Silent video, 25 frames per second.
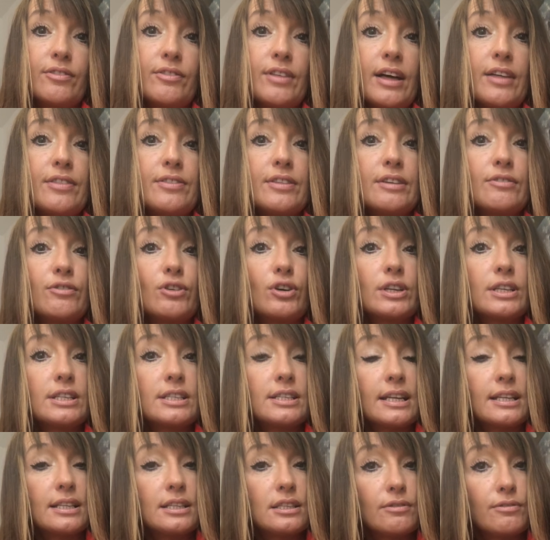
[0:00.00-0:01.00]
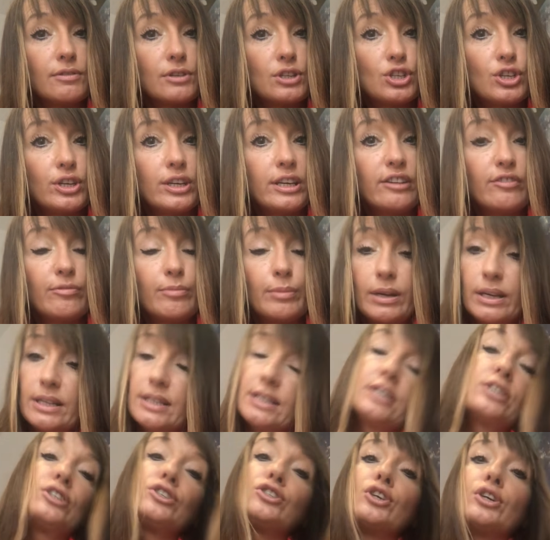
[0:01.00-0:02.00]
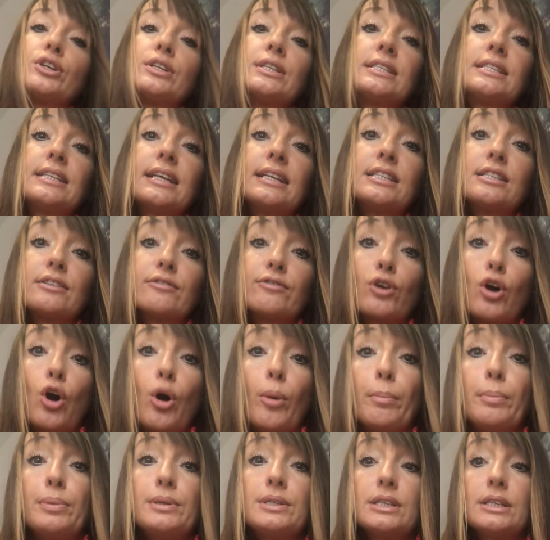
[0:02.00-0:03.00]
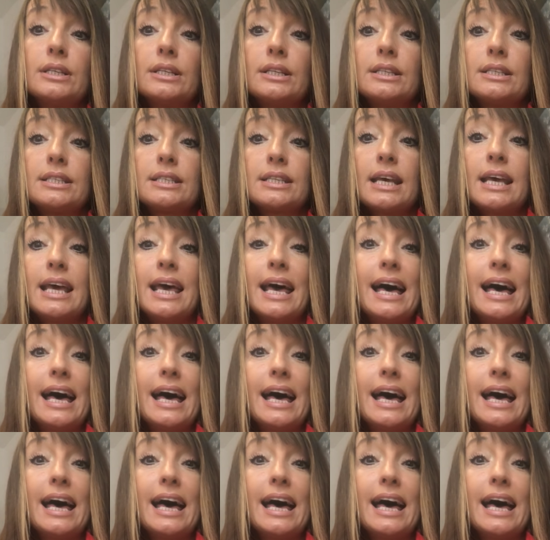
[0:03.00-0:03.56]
that they've got a sense of achievement, a certain sense of competence,